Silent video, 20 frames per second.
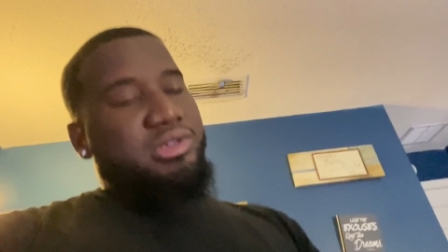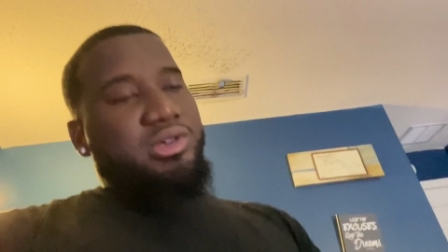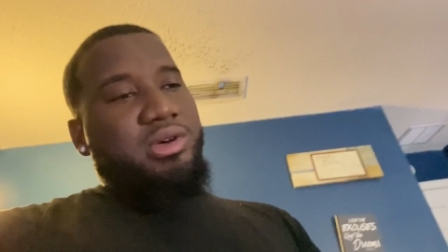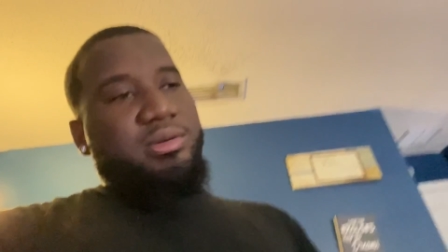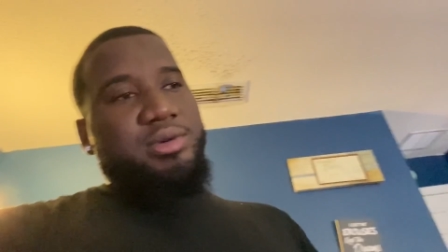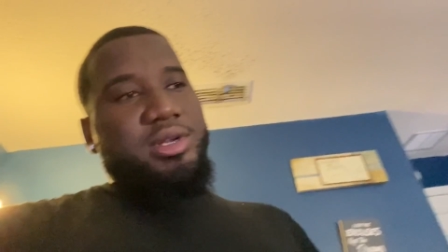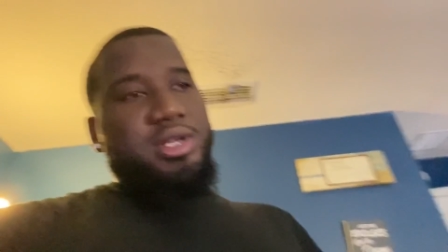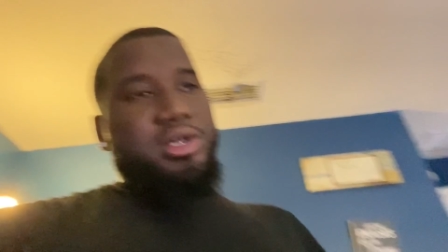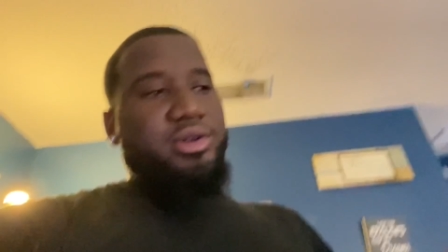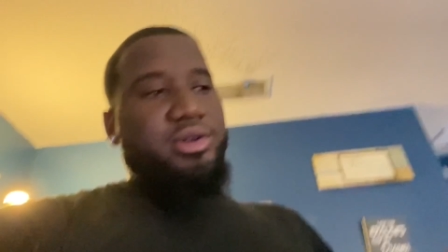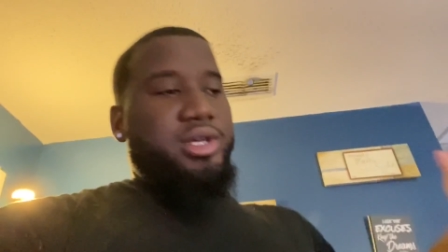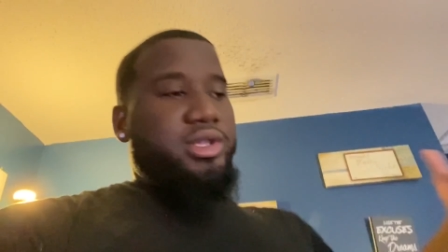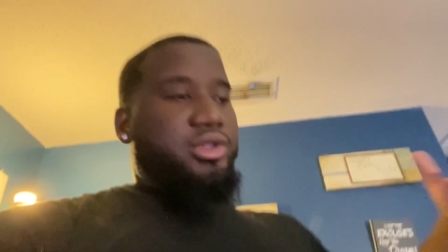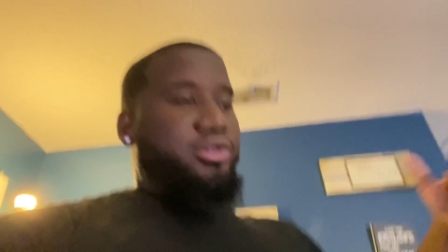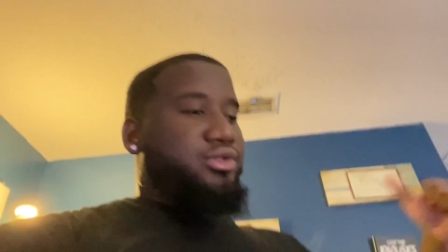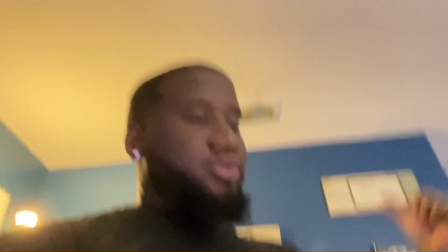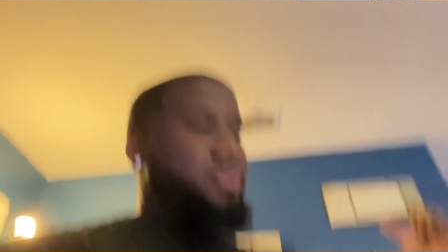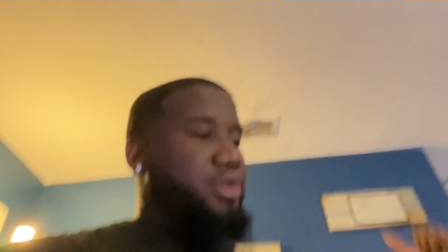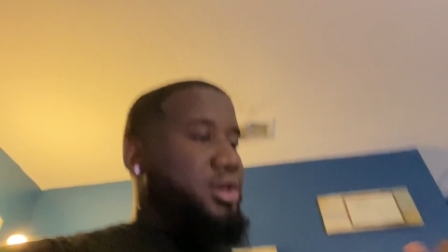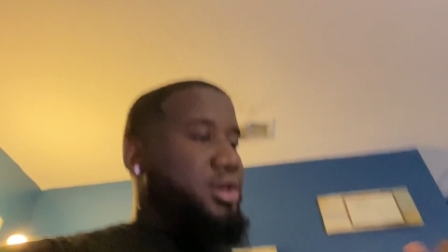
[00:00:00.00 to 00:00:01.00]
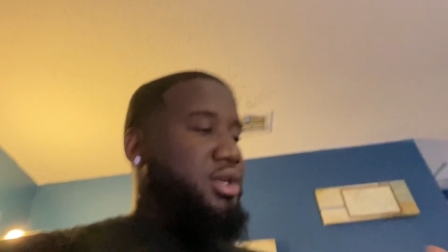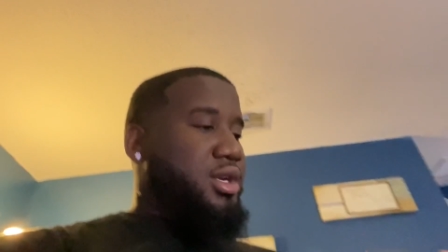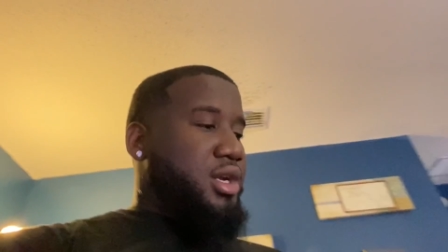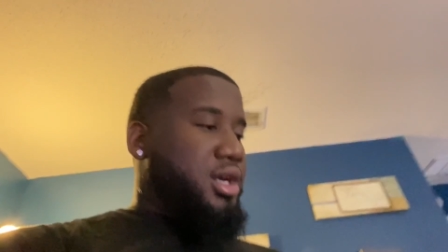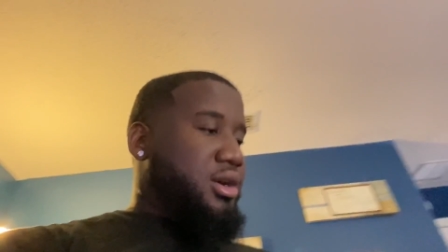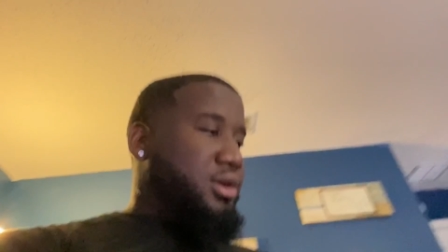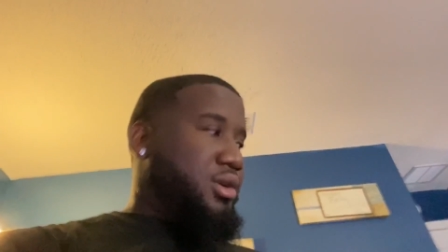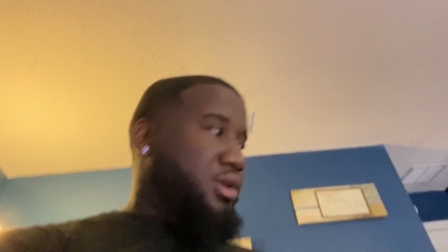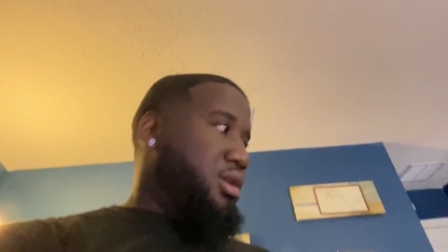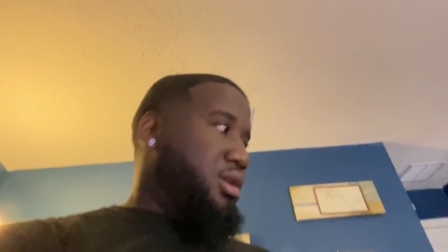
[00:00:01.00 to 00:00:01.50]
So I'm going to go get the truck
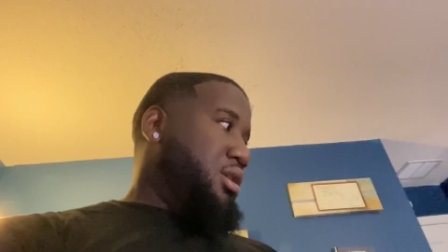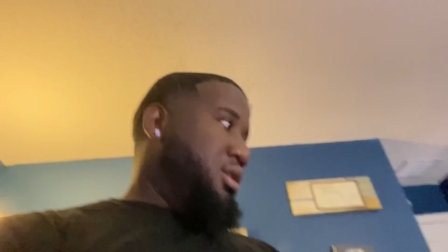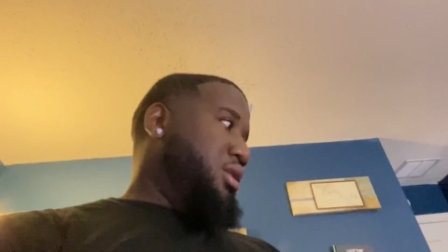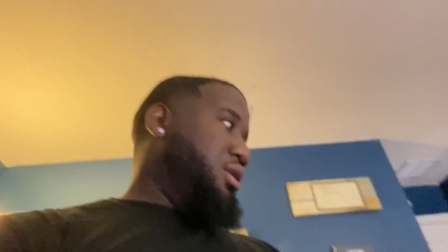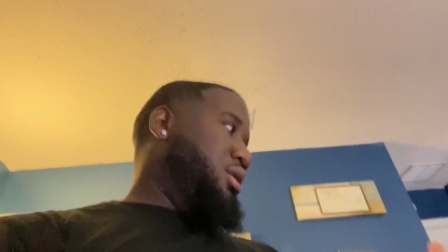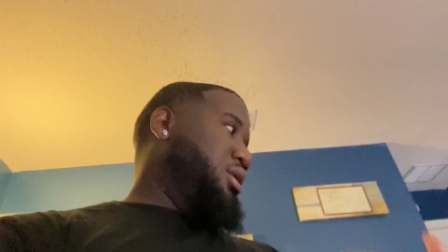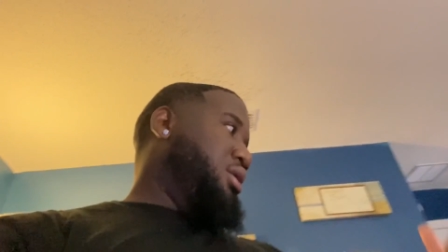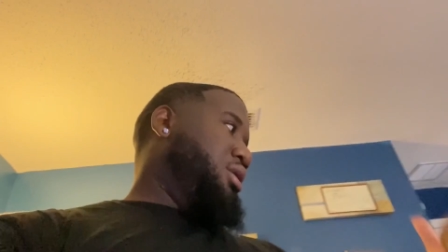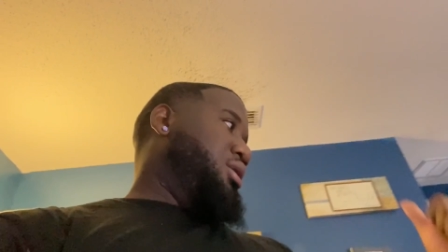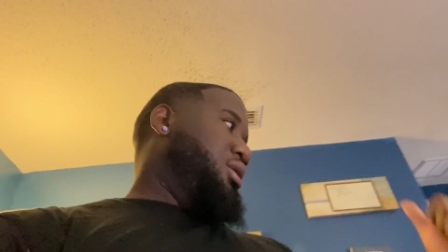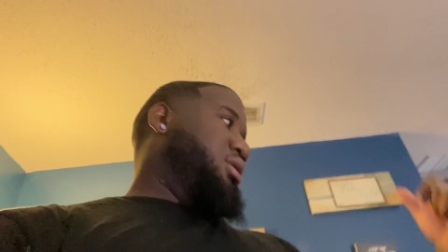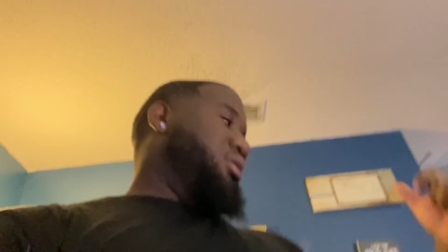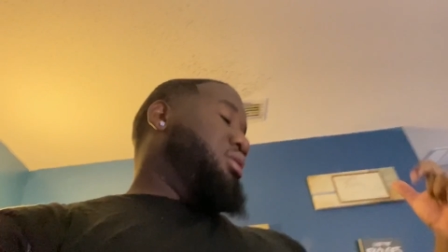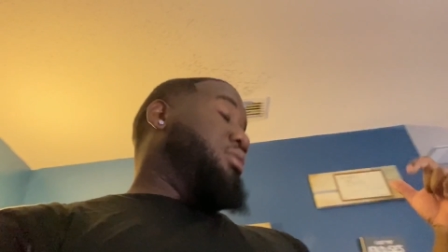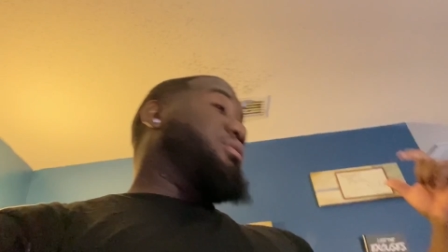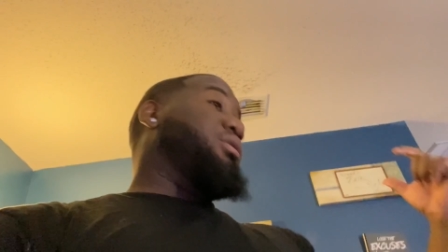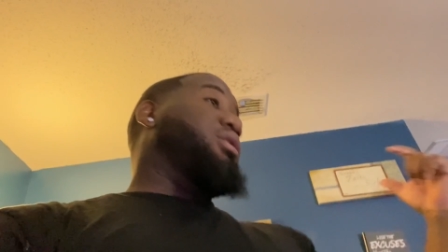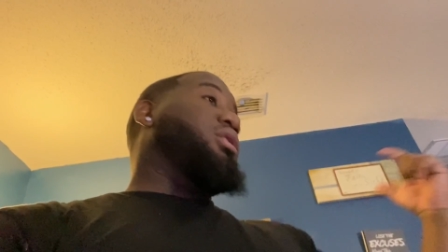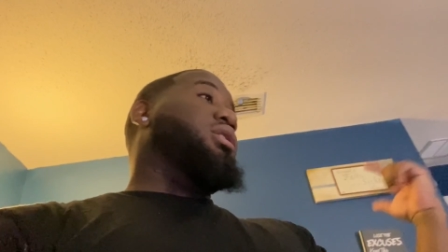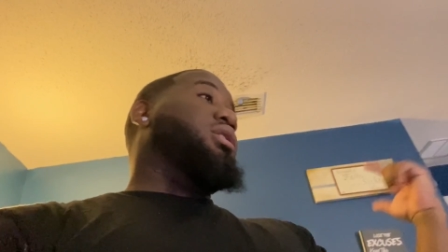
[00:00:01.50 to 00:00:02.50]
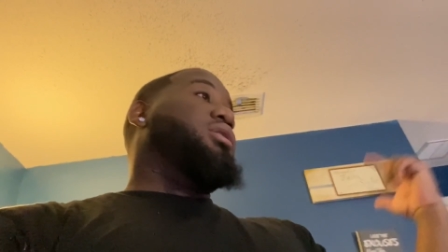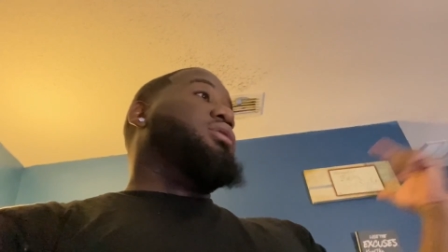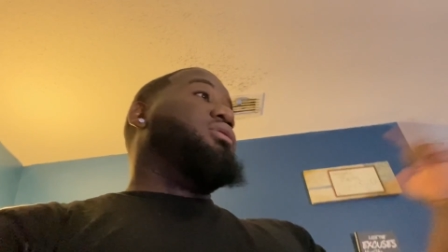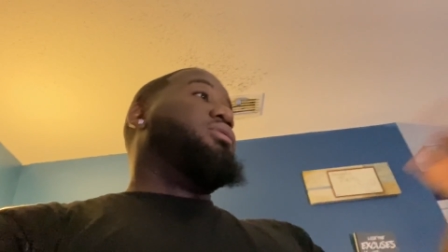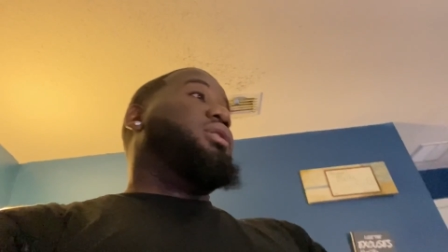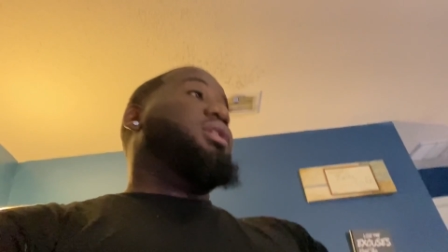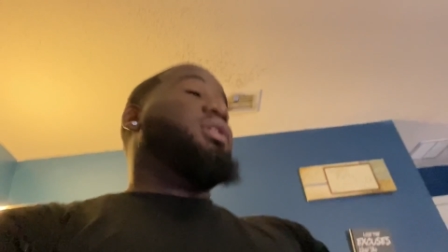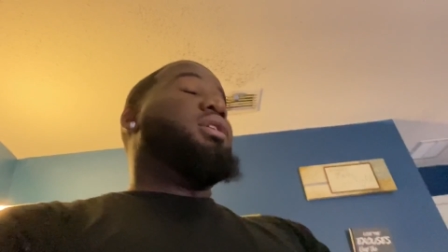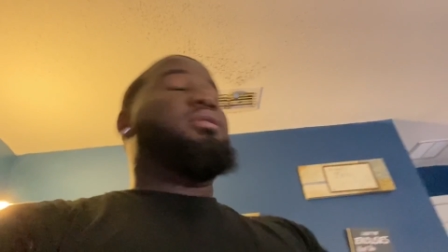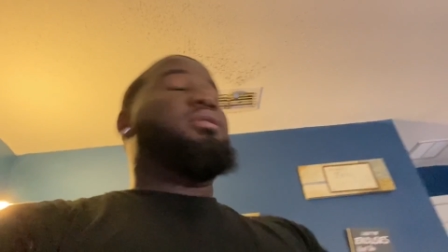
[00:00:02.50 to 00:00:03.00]
now. And we're going to go
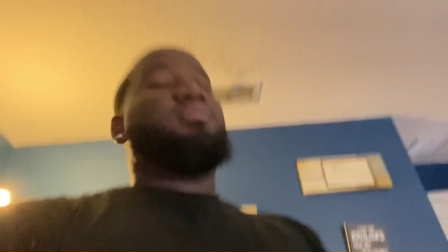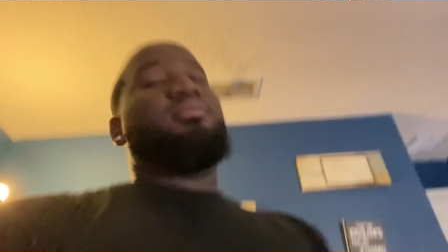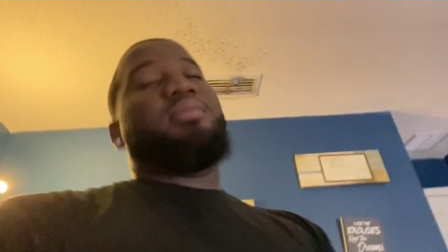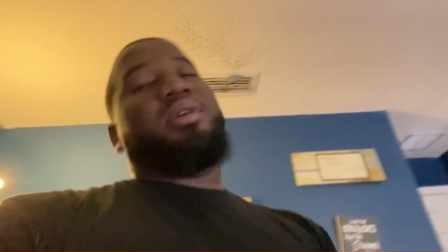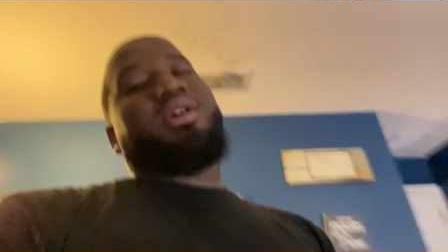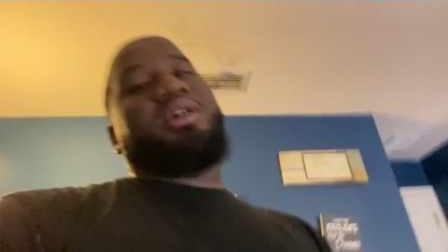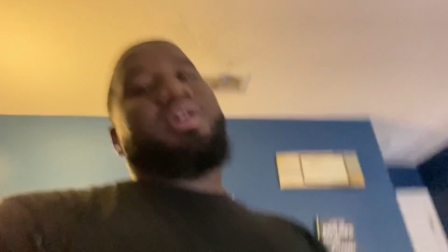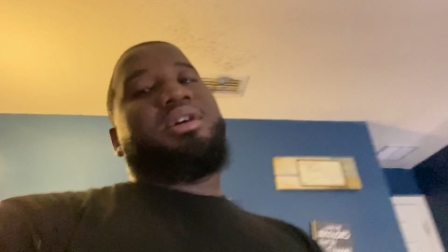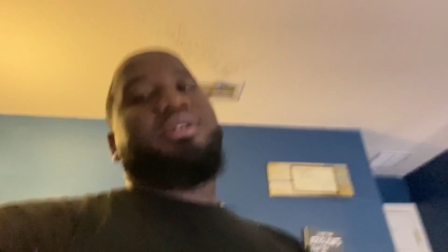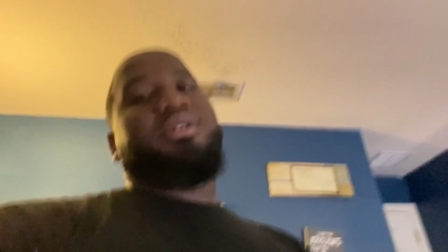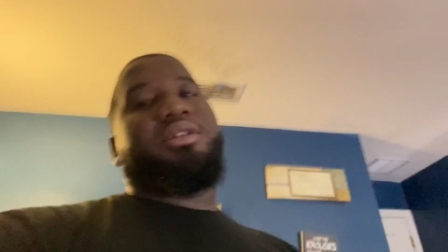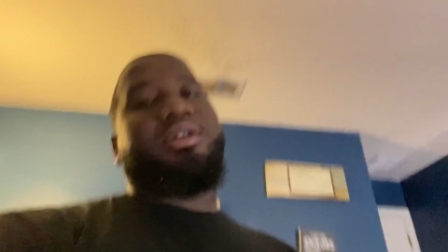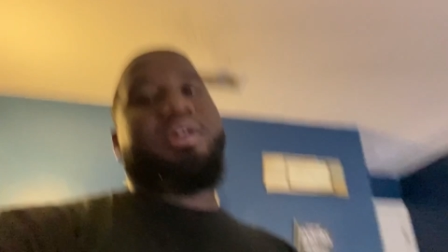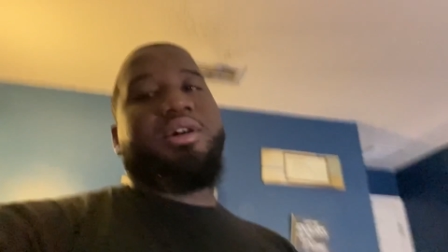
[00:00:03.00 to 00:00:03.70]
hit it, man.